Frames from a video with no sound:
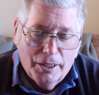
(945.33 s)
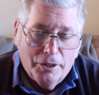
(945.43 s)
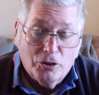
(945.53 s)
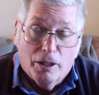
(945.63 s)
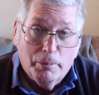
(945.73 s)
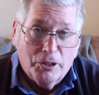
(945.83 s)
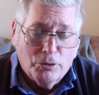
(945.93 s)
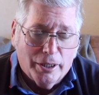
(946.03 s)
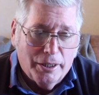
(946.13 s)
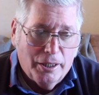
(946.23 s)
He taught me
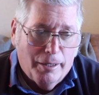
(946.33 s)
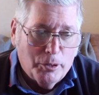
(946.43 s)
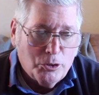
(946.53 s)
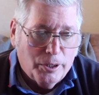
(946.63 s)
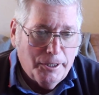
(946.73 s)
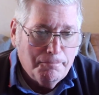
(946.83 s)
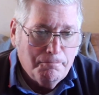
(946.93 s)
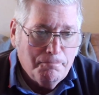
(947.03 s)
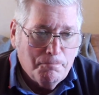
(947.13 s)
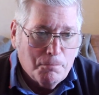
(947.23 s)
trigonometry.
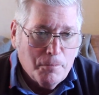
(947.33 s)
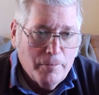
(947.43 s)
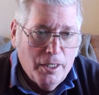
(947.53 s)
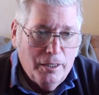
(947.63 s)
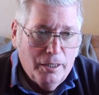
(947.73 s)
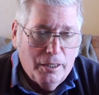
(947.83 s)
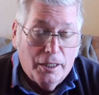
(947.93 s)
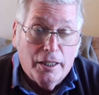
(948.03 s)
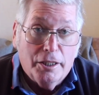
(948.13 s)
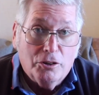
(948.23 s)

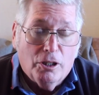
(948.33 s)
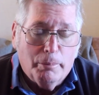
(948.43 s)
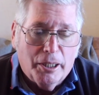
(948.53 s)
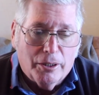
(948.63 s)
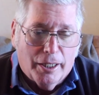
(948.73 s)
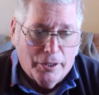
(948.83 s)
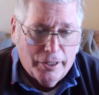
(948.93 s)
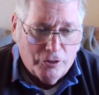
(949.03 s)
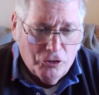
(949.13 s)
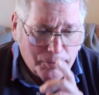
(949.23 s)
He taught me a lot of
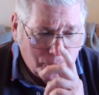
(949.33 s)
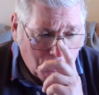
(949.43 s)
things.